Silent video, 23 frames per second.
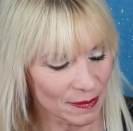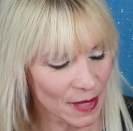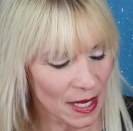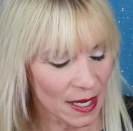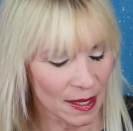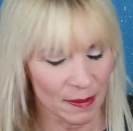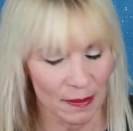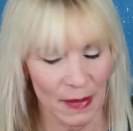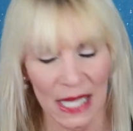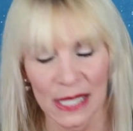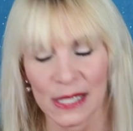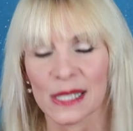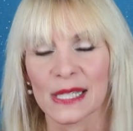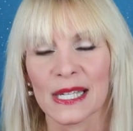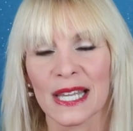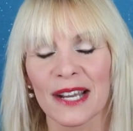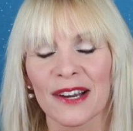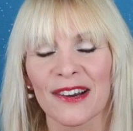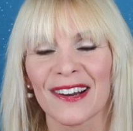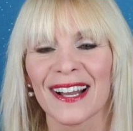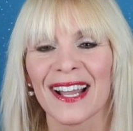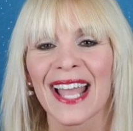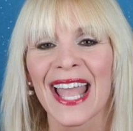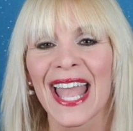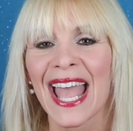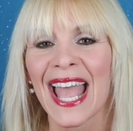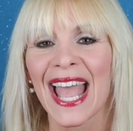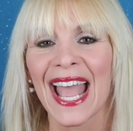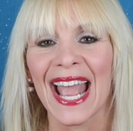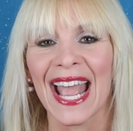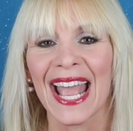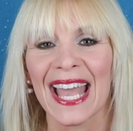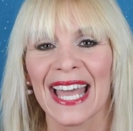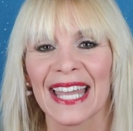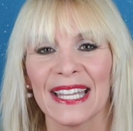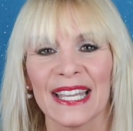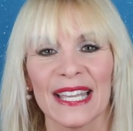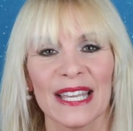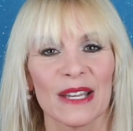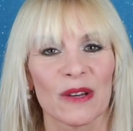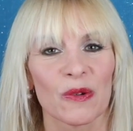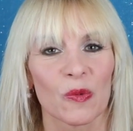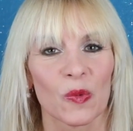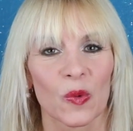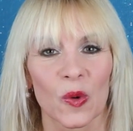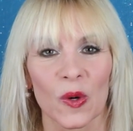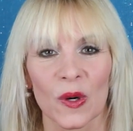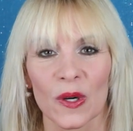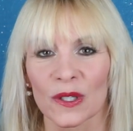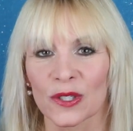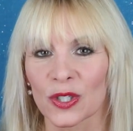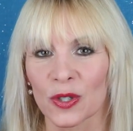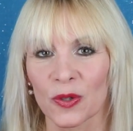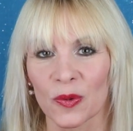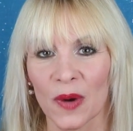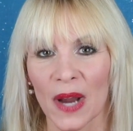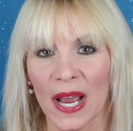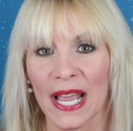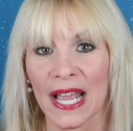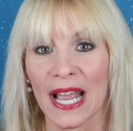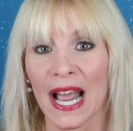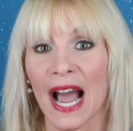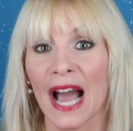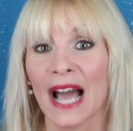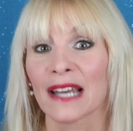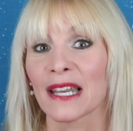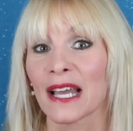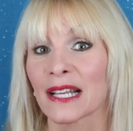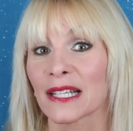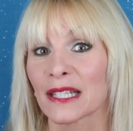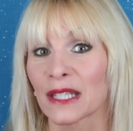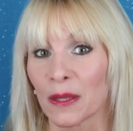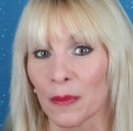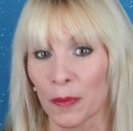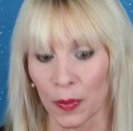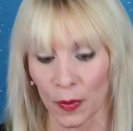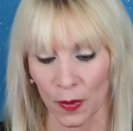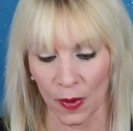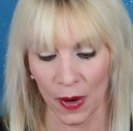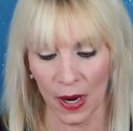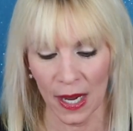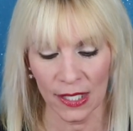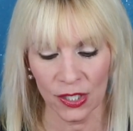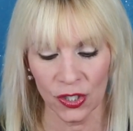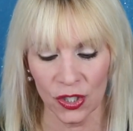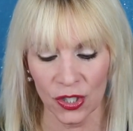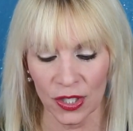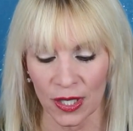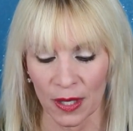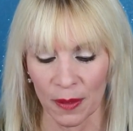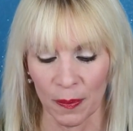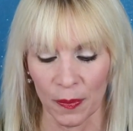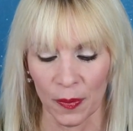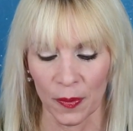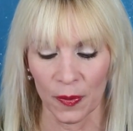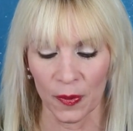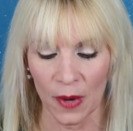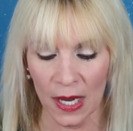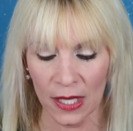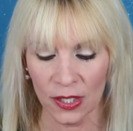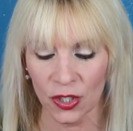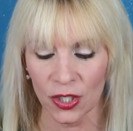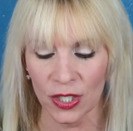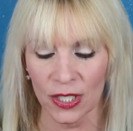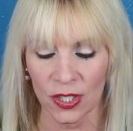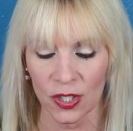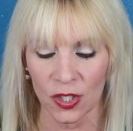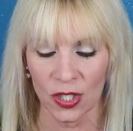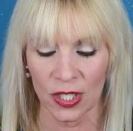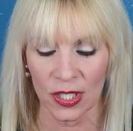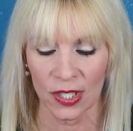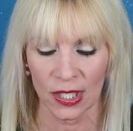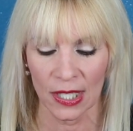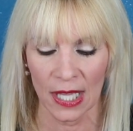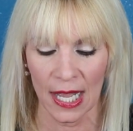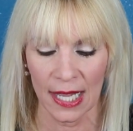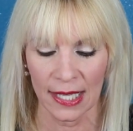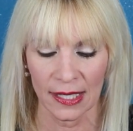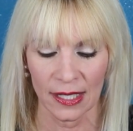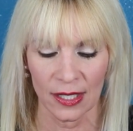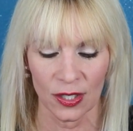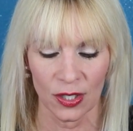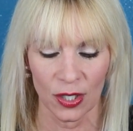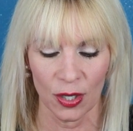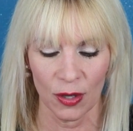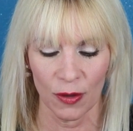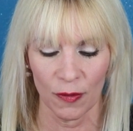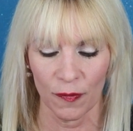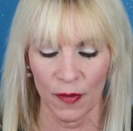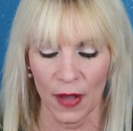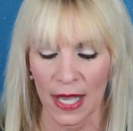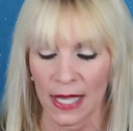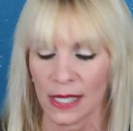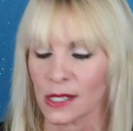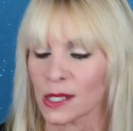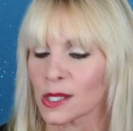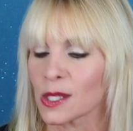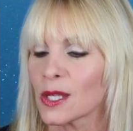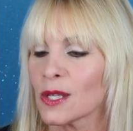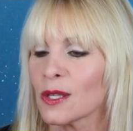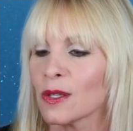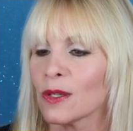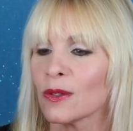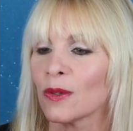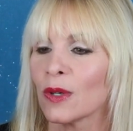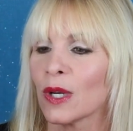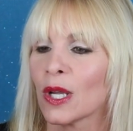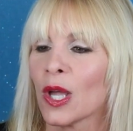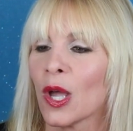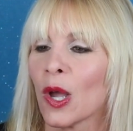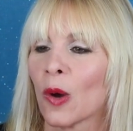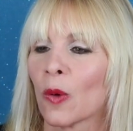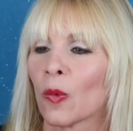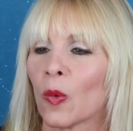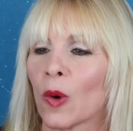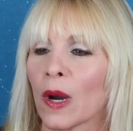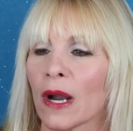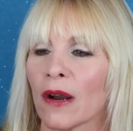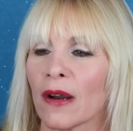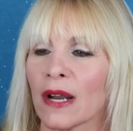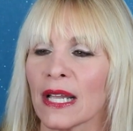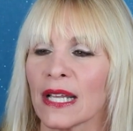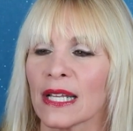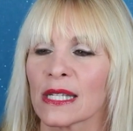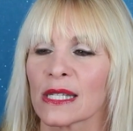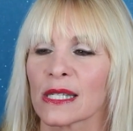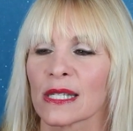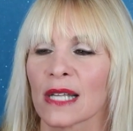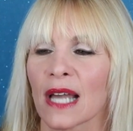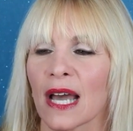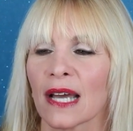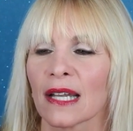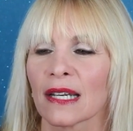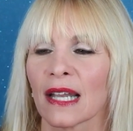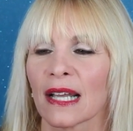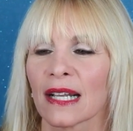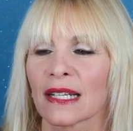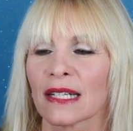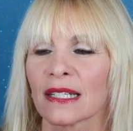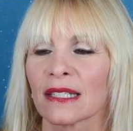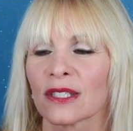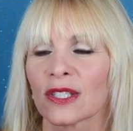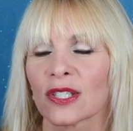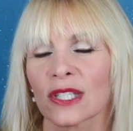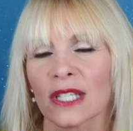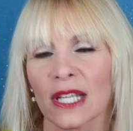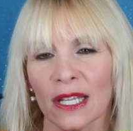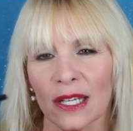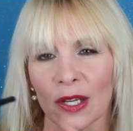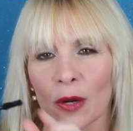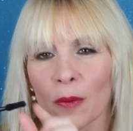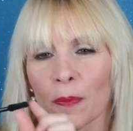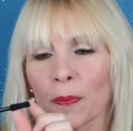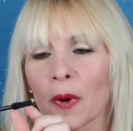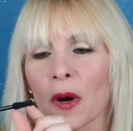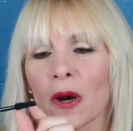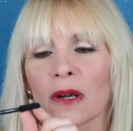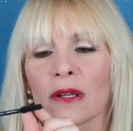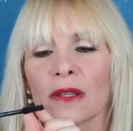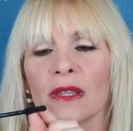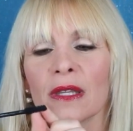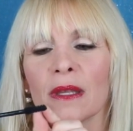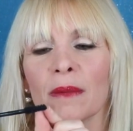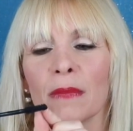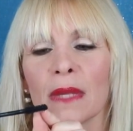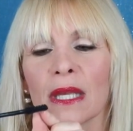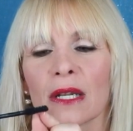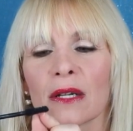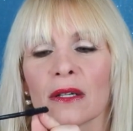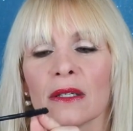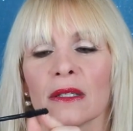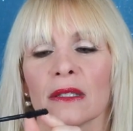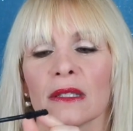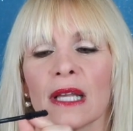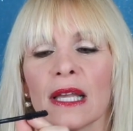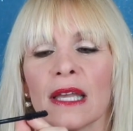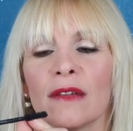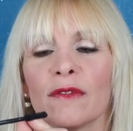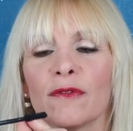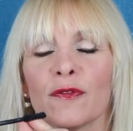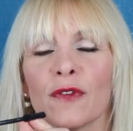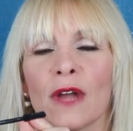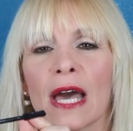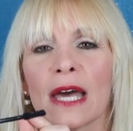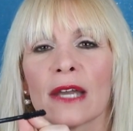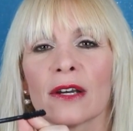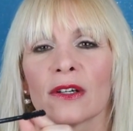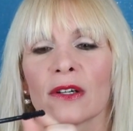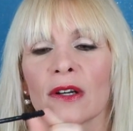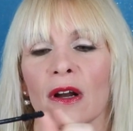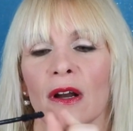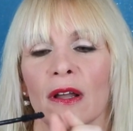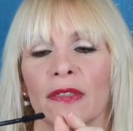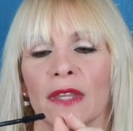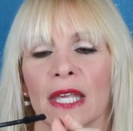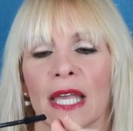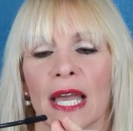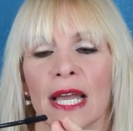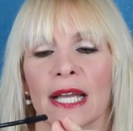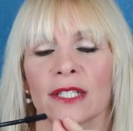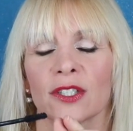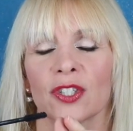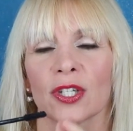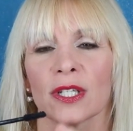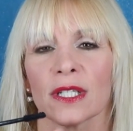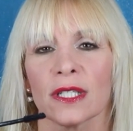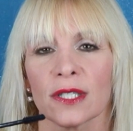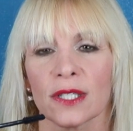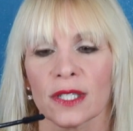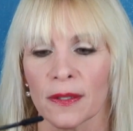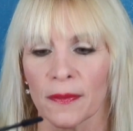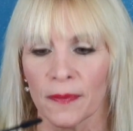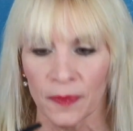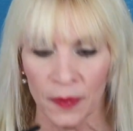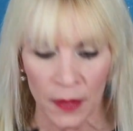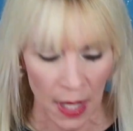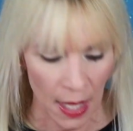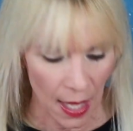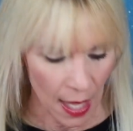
Uh, mascara, and it works great. I like the brush. The brush is just like the Too Faced too, where it's got like a skinnier part in the middle and fatter on the edges.